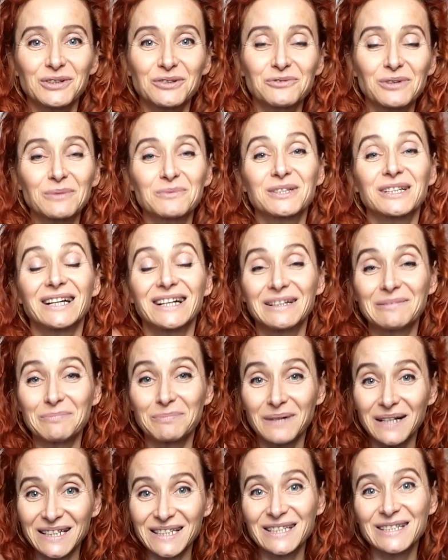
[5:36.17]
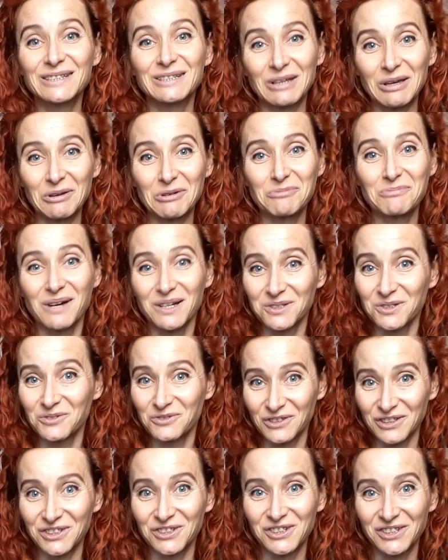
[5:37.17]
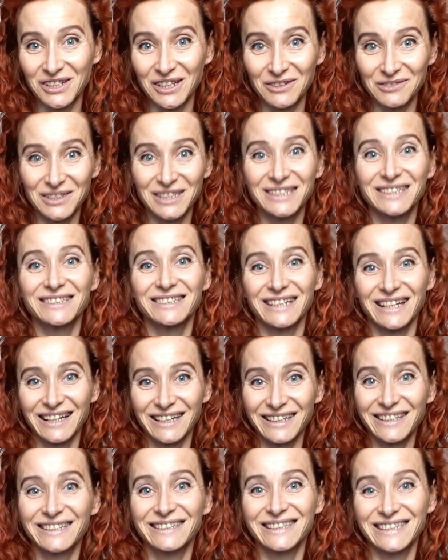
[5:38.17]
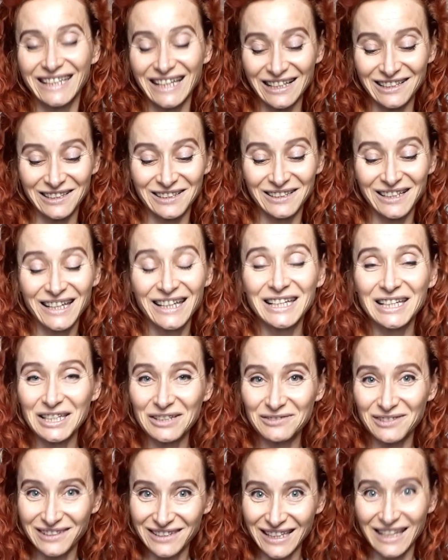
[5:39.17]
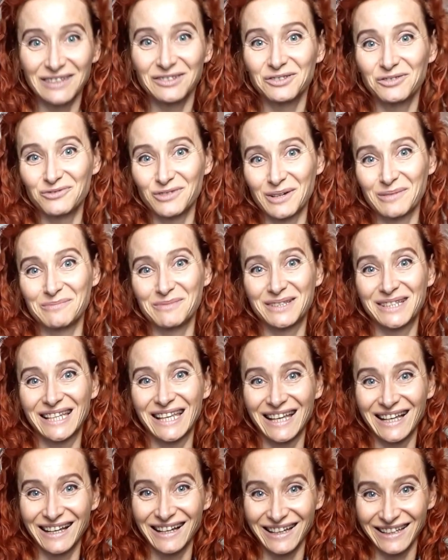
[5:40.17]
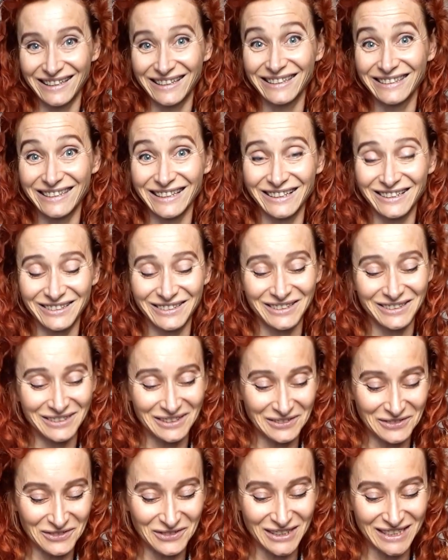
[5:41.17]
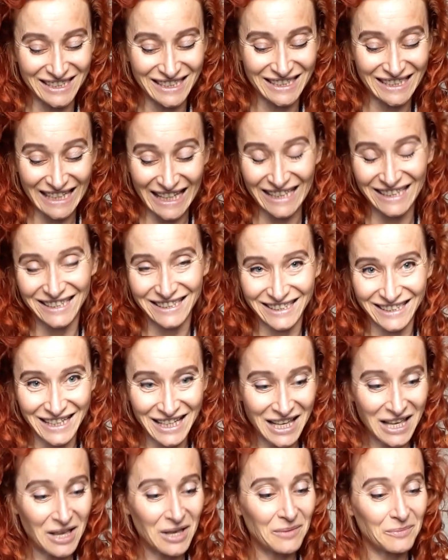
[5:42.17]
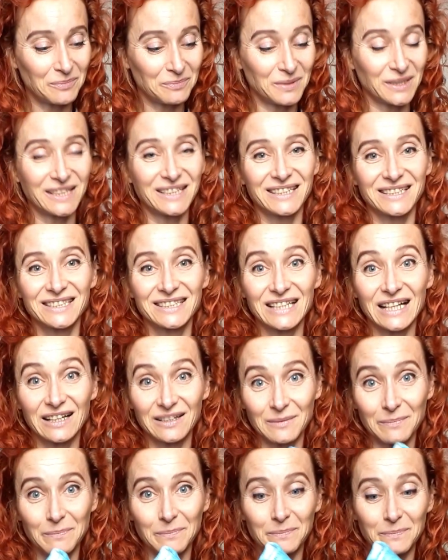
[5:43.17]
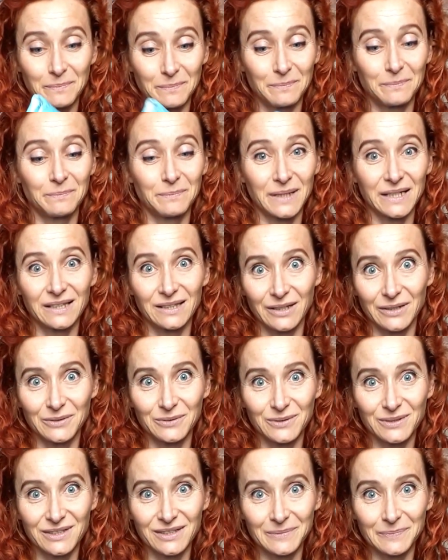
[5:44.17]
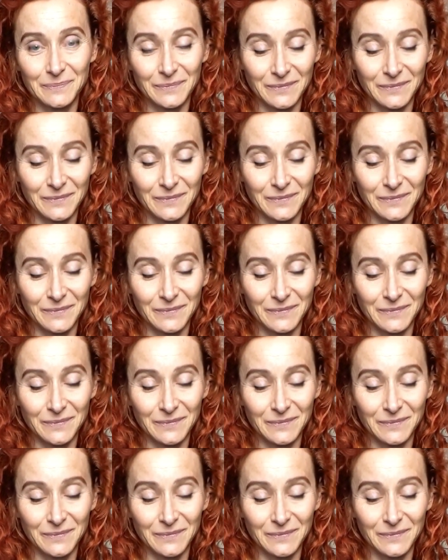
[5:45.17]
grams. I buy so much French terry that I can tell, even 10 grams, I can tell the difference. Yes, because I buy loads.